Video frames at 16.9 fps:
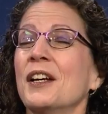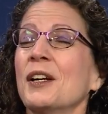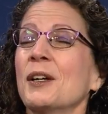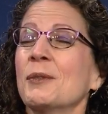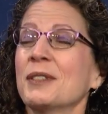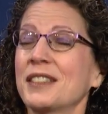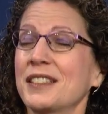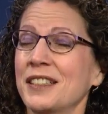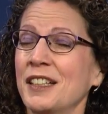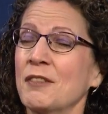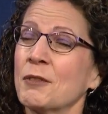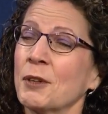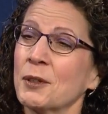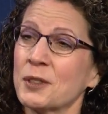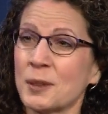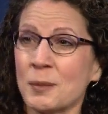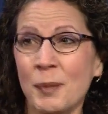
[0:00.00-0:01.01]
was seeing
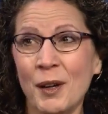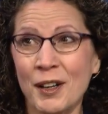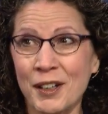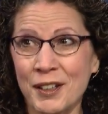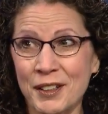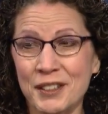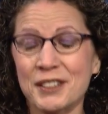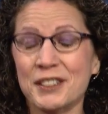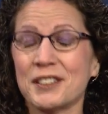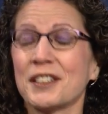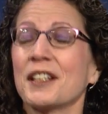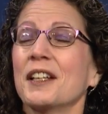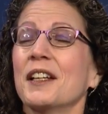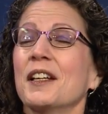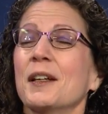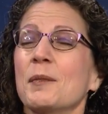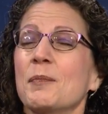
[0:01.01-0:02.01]
Rosa Parks
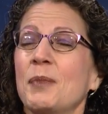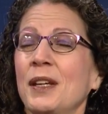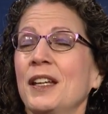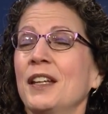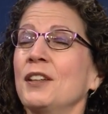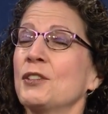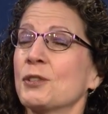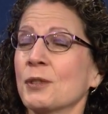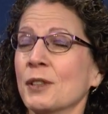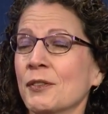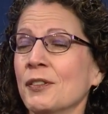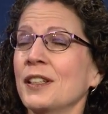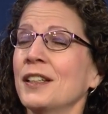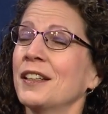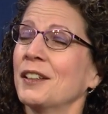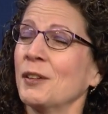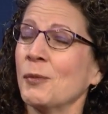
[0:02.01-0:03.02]
being
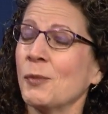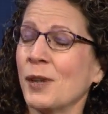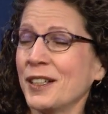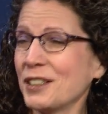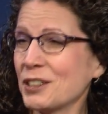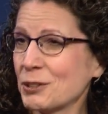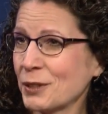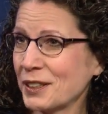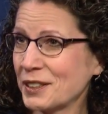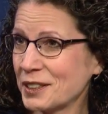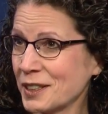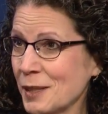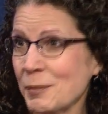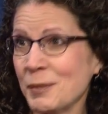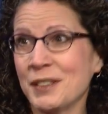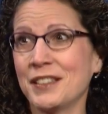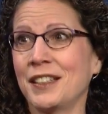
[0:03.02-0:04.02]
driven in a white stretch
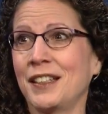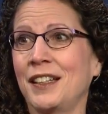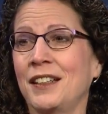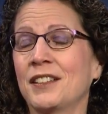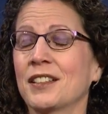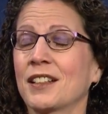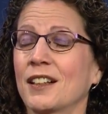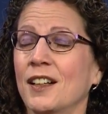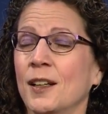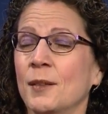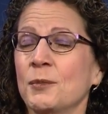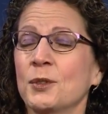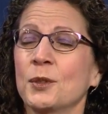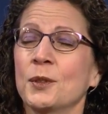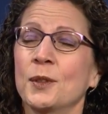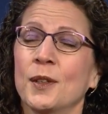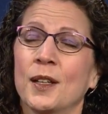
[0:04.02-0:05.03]
limousine to come
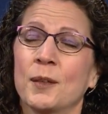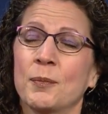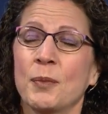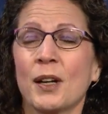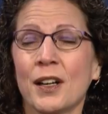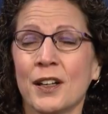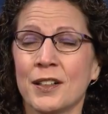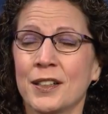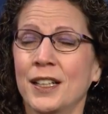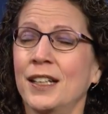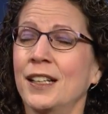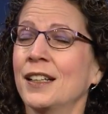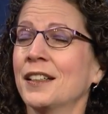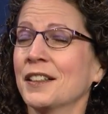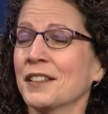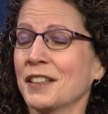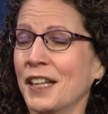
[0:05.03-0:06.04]
to a party
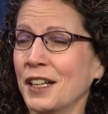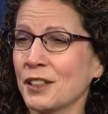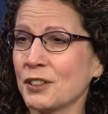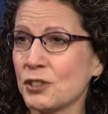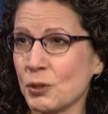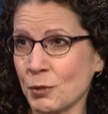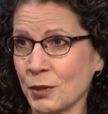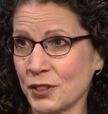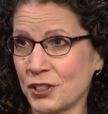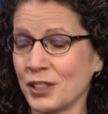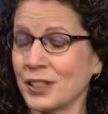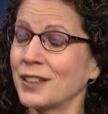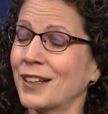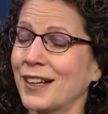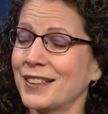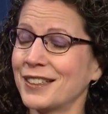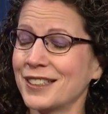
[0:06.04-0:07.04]
in Atlanta, Georgia in
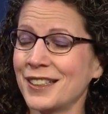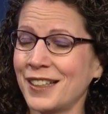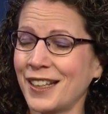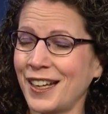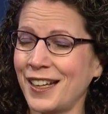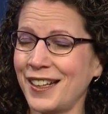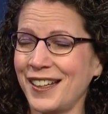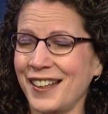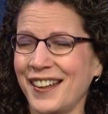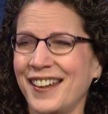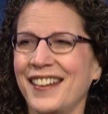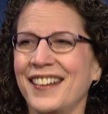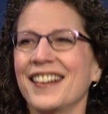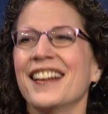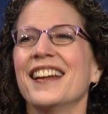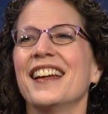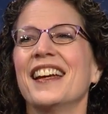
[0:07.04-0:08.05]

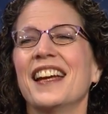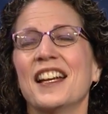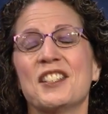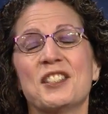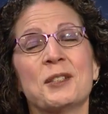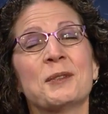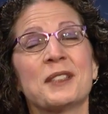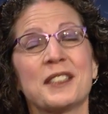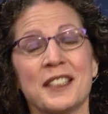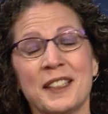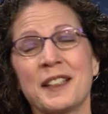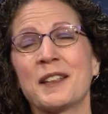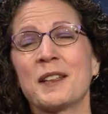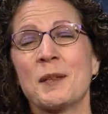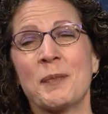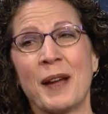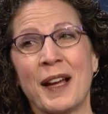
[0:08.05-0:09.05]
1988. And she was sitting
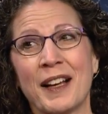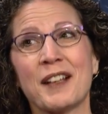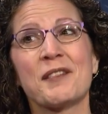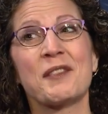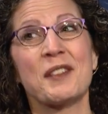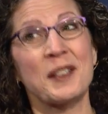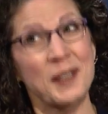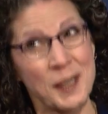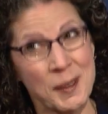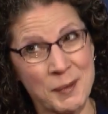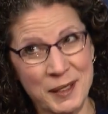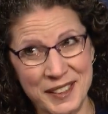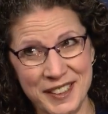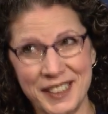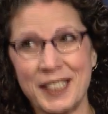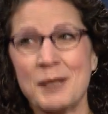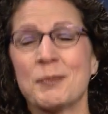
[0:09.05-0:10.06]
in the back of the
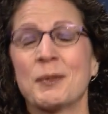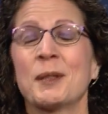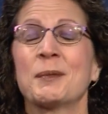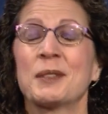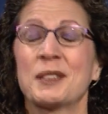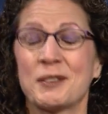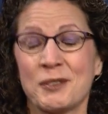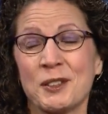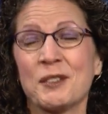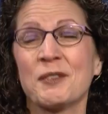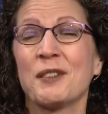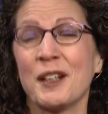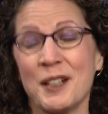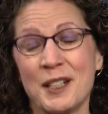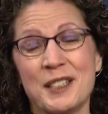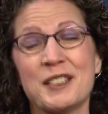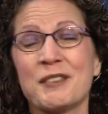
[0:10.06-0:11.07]
limousine, but was for a
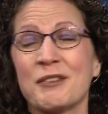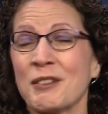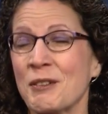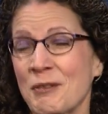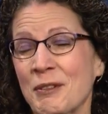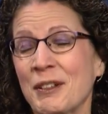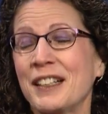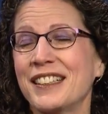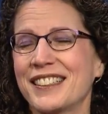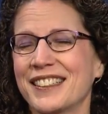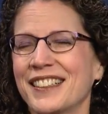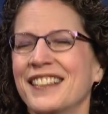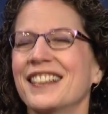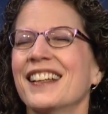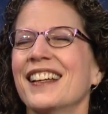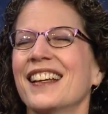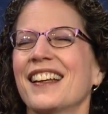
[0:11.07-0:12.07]
very different
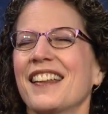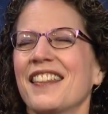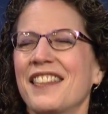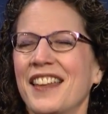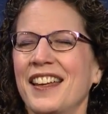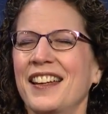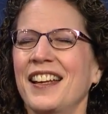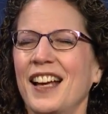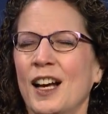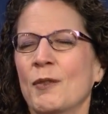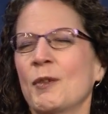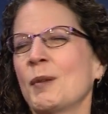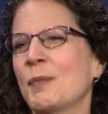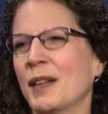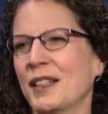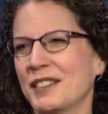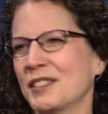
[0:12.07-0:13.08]
reason than how we
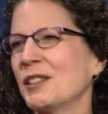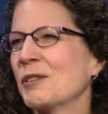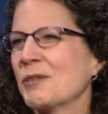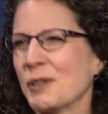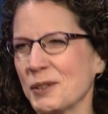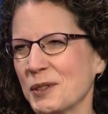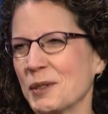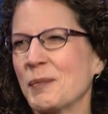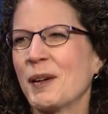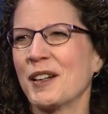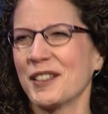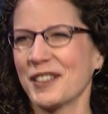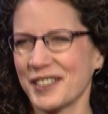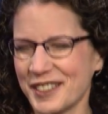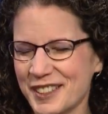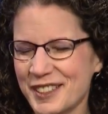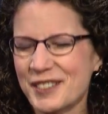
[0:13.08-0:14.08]
best know Rosa
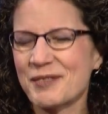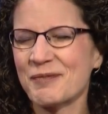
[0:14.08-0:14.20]
Parks.